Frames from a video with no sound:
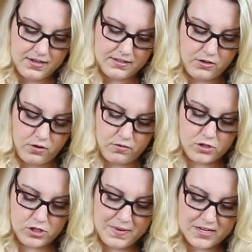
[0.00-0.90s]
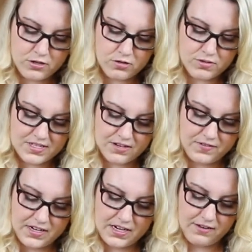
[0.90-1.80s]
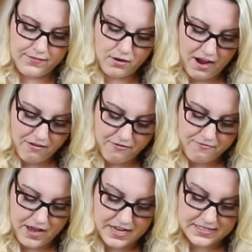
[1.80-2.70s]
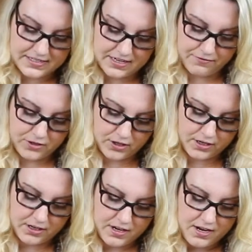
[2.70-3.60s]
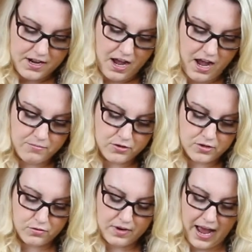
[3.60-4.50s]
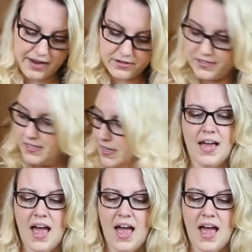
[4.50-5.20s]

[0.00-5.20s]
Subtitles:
So just make sure you sift it. If you don't have a sifter, you can do what I just did.